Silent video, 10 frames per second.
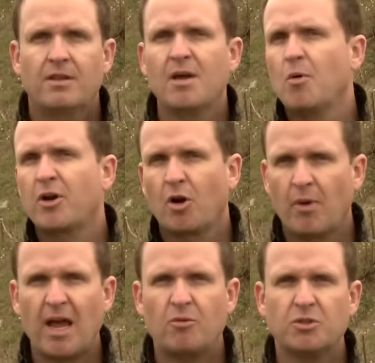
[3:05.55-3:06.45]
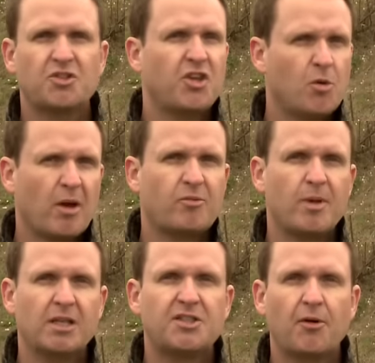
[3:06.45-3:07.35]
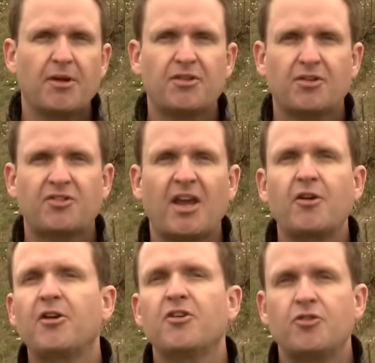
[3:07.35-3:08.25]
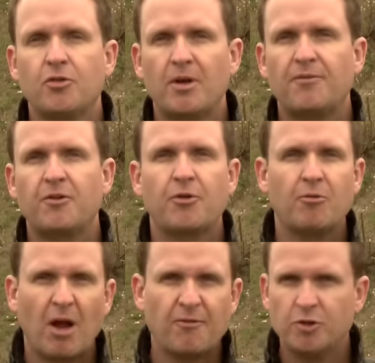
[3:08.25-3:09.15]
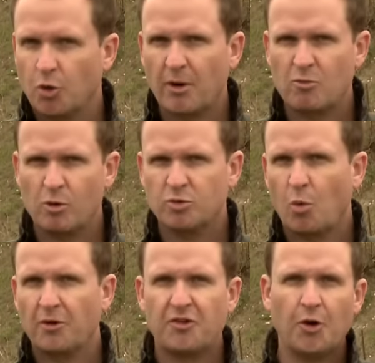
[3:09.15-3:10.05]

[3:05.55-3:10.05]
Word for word: The M1 Garand was the U.S. military's standard issue infantry rifle during World War